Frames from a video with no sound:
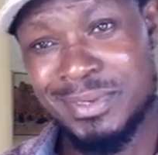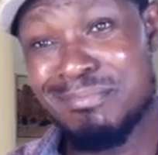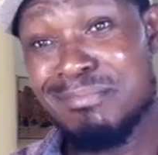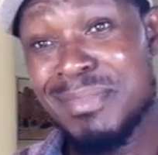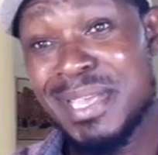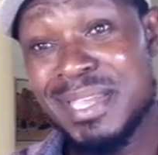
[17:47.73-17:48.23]

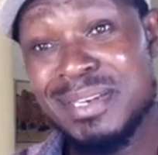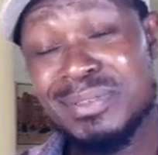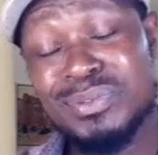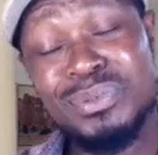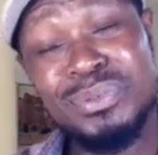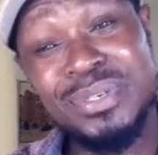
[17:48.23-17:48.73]

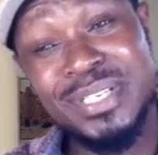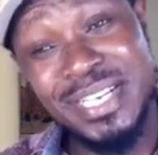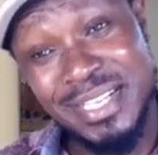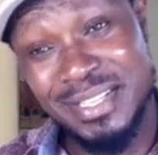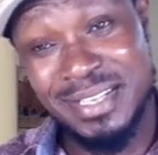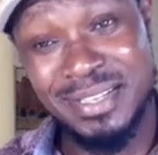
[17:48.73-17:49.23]
men would
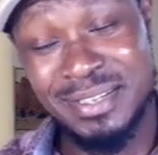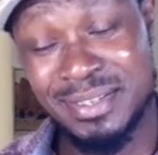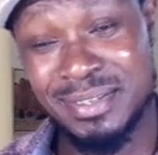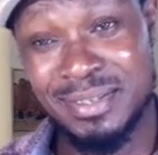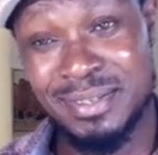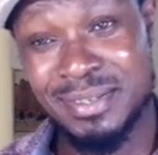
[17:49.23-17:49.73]
rather,
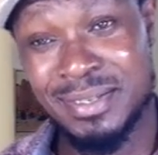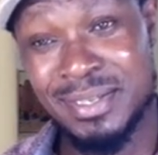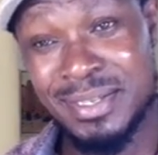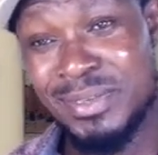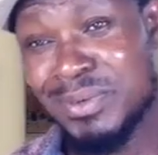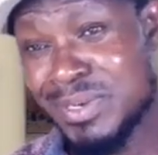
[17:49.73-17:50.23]

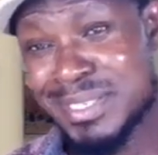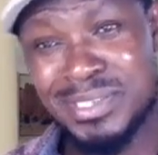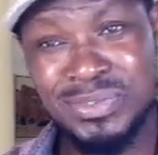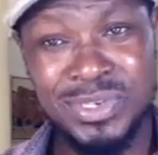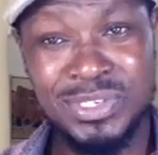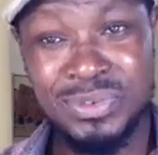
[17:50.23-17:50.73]
you know, a
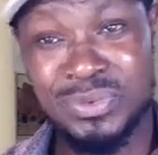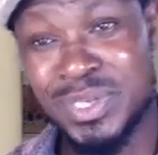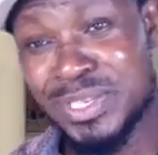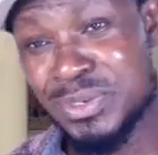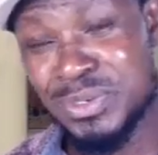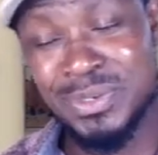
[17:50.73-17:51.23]
situation
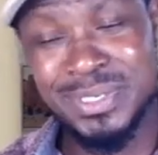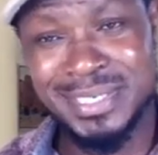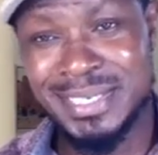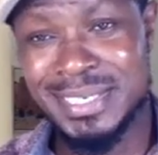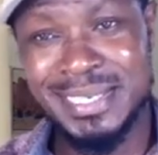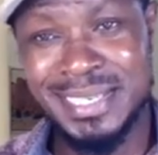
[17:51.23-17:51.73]
where you don't
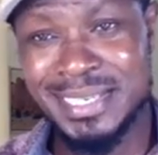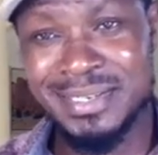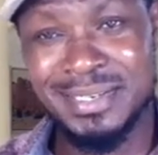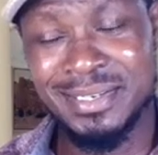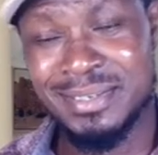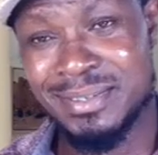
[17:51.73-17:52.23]
really
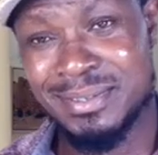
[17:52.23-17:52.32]
like her,